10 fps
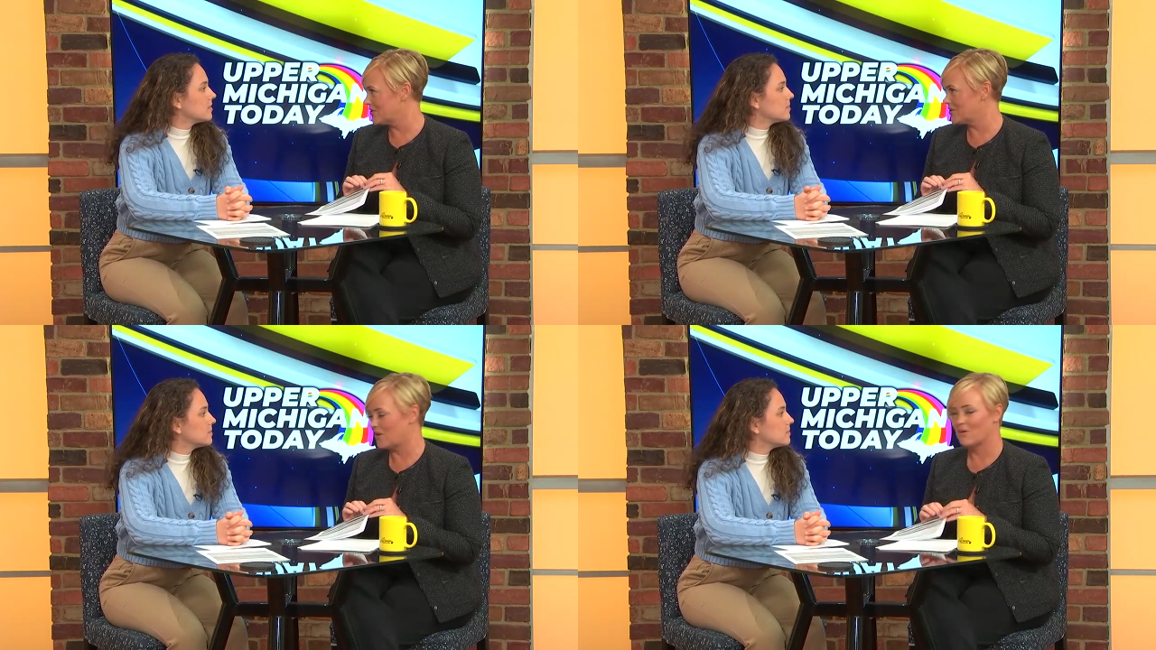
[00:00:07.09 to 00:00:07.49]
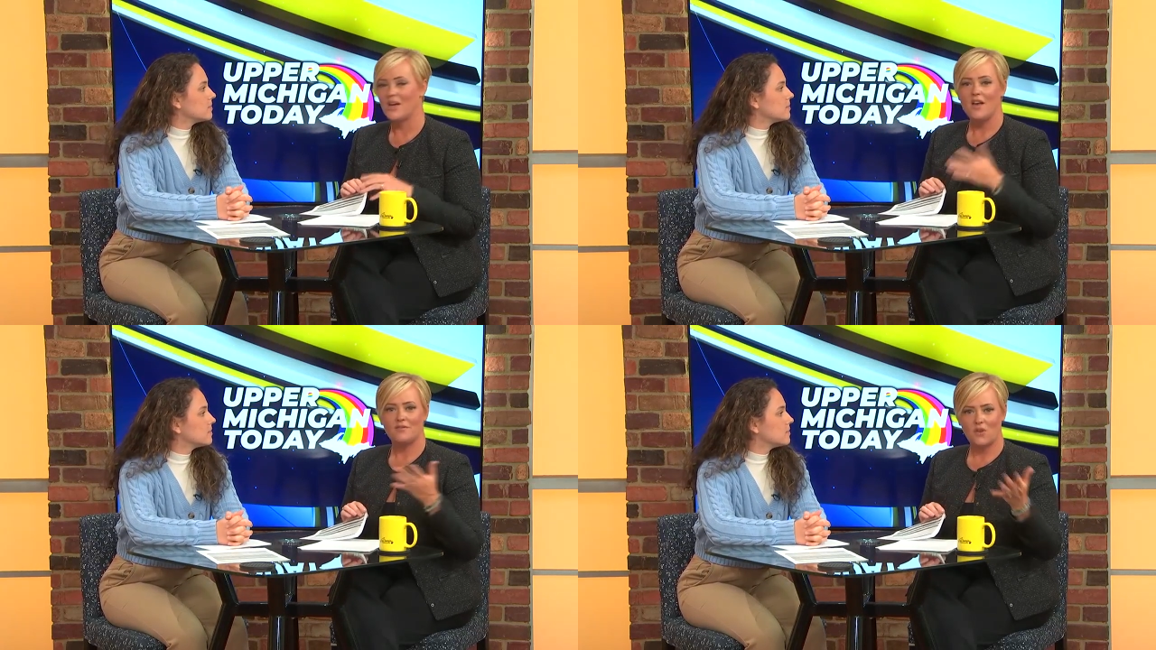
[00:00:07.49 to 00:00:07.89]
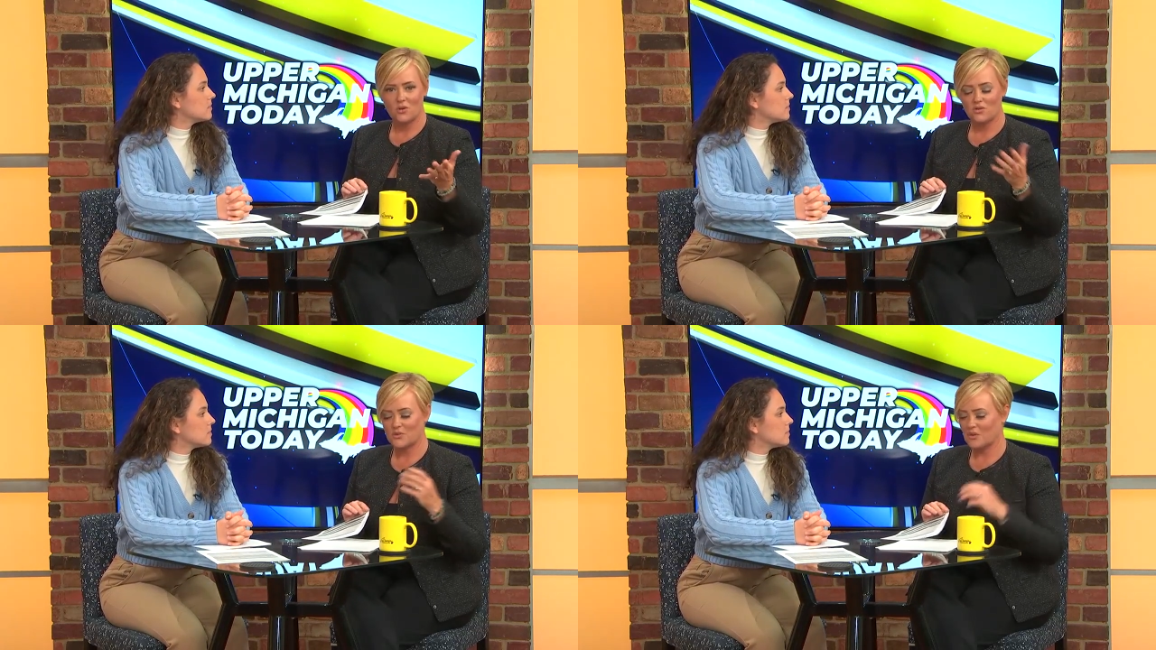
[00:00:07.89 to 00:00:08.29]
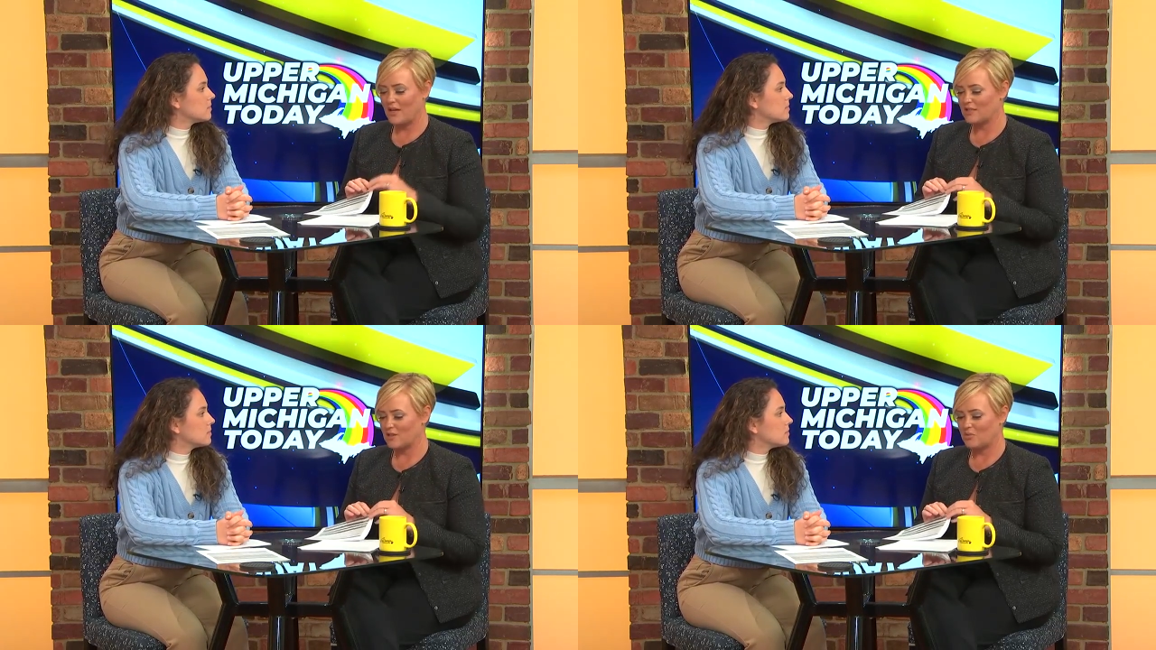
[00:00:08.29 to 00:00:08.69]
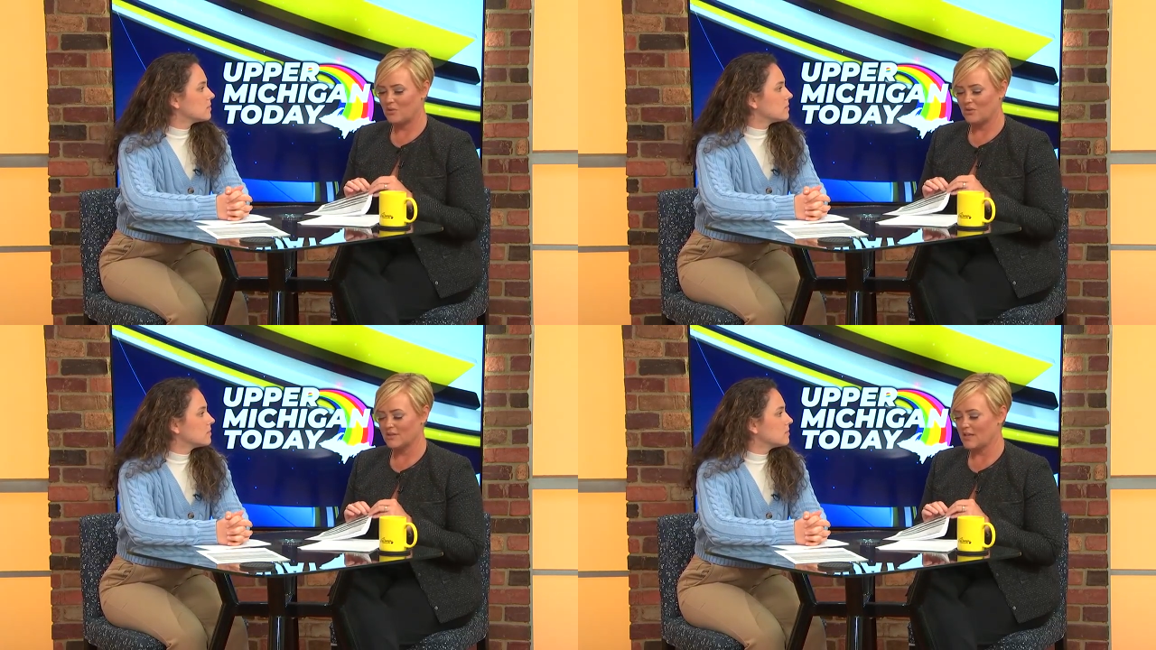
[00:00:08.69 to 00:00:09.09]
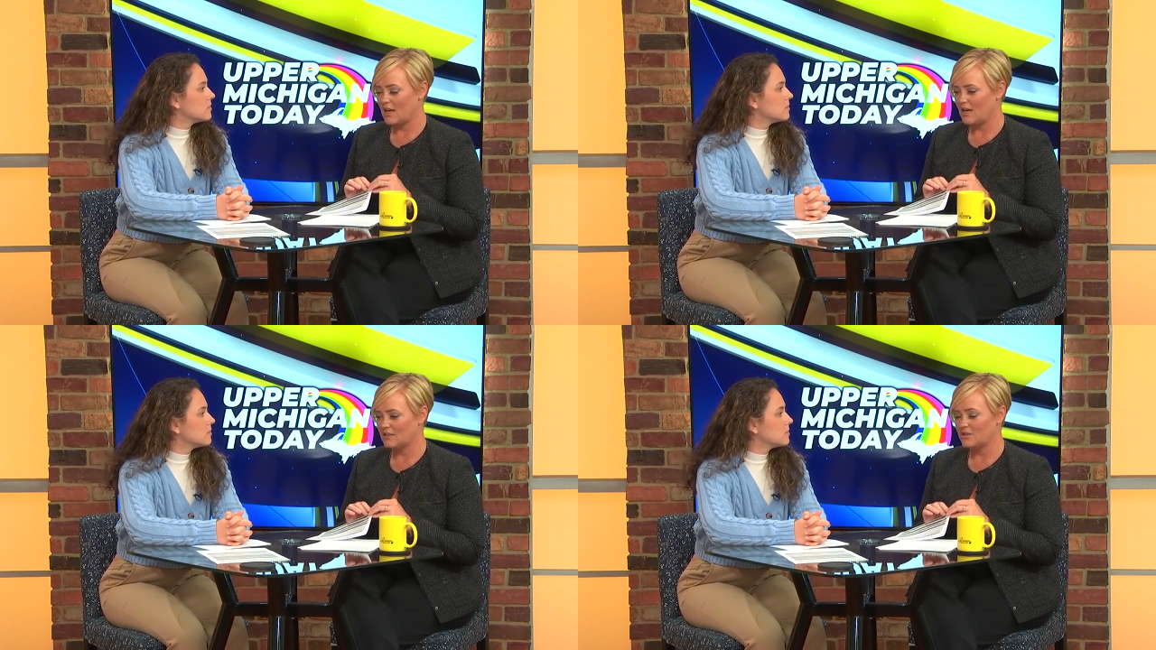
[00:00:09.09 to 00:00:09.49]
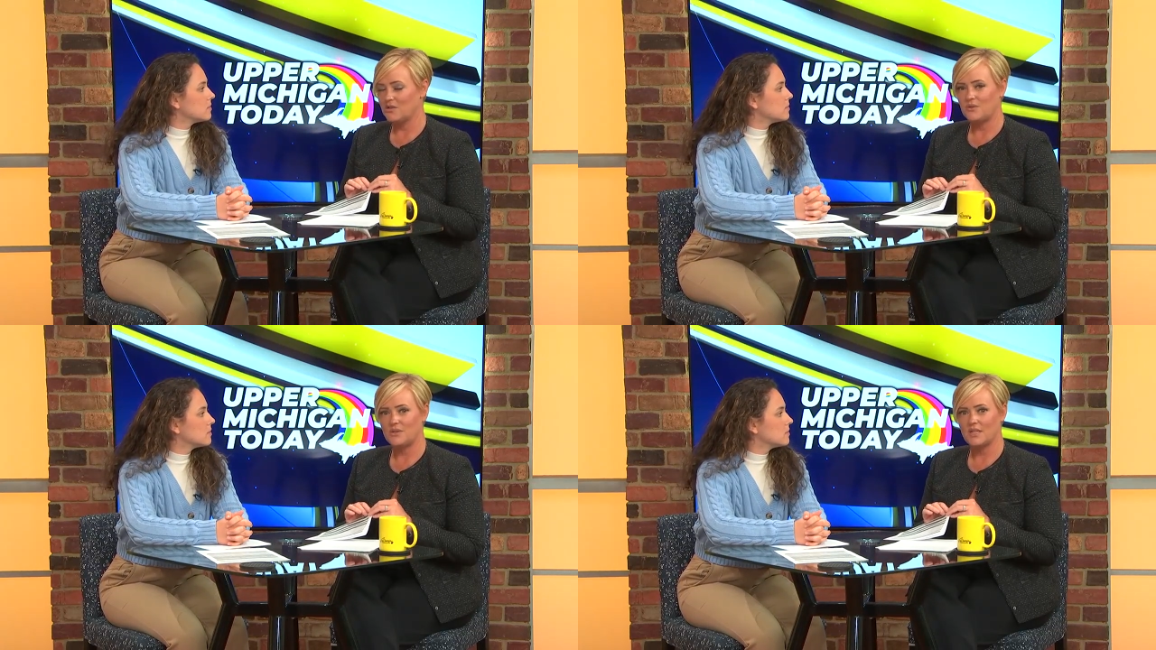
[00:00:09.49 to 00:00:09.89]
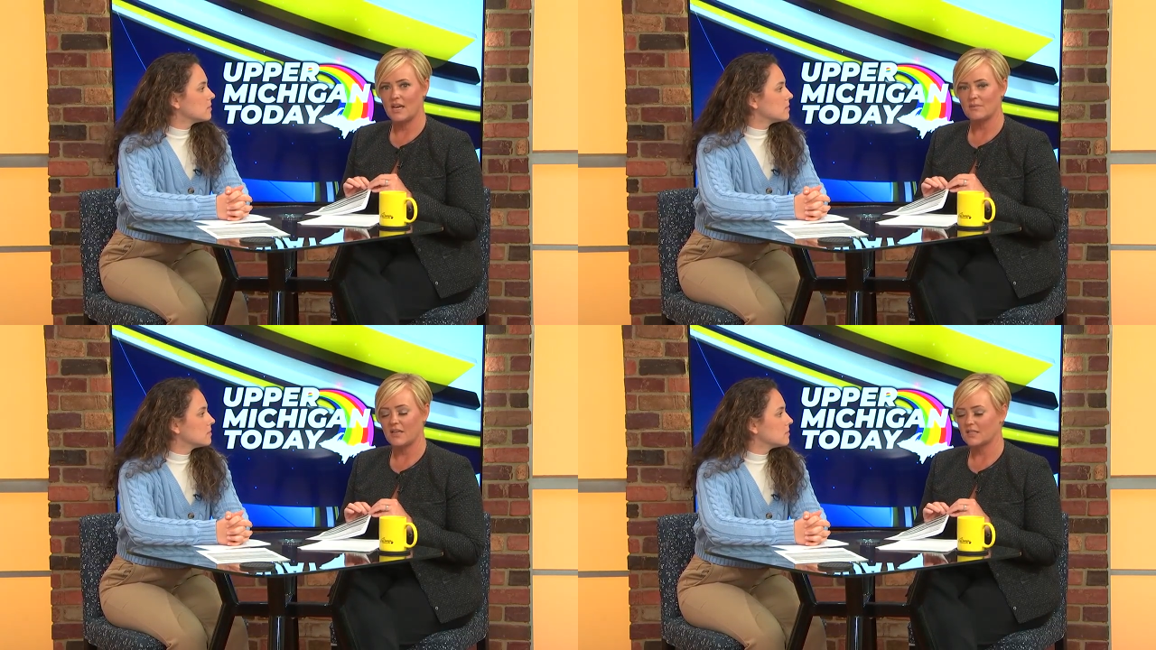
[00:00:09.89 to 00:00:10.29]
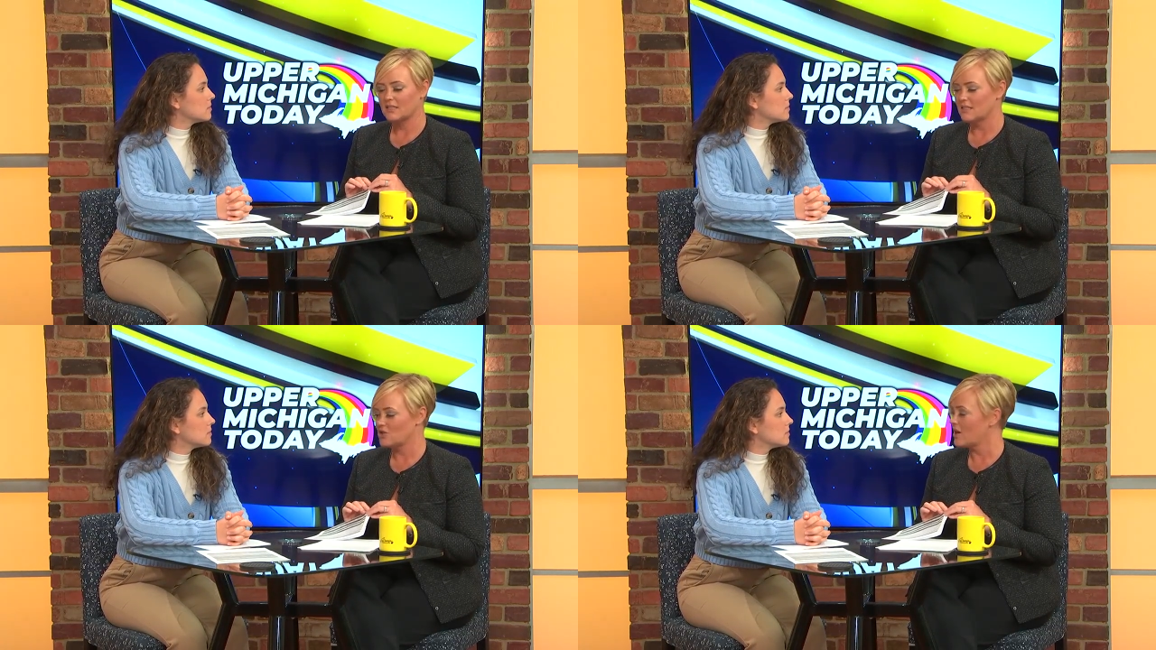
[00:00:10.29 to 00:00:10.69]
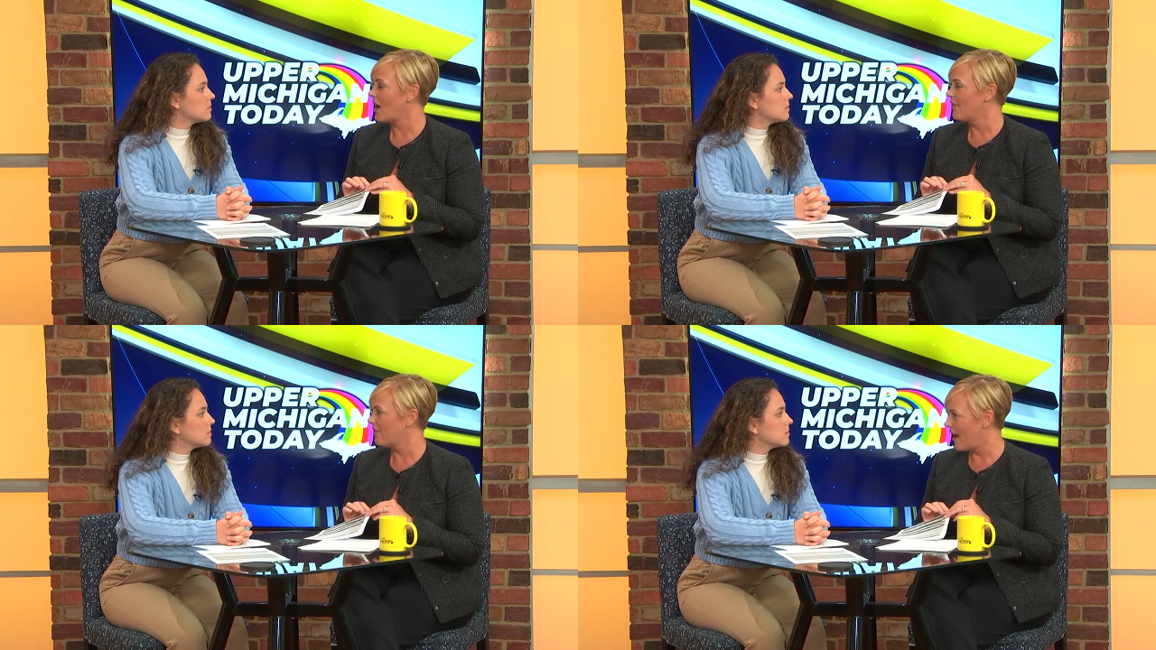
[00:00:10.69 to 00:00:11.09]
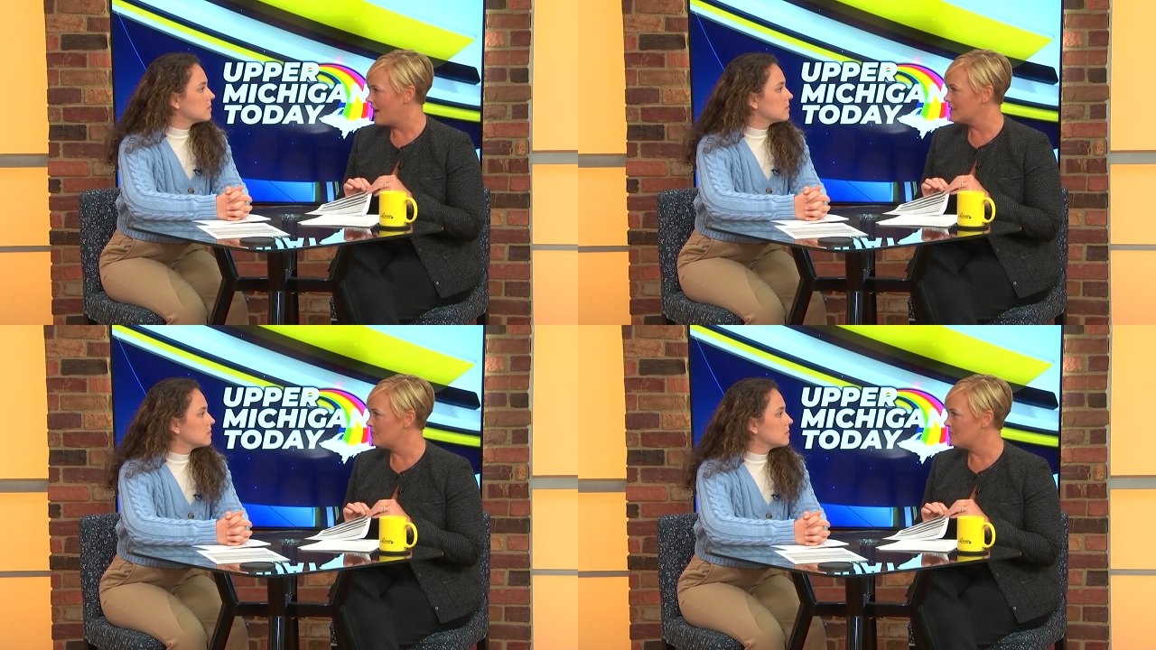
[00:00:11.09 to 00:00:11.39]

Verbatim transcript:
Speaker 1: So, voters will head to the polls on Tuesday and make a decision on that.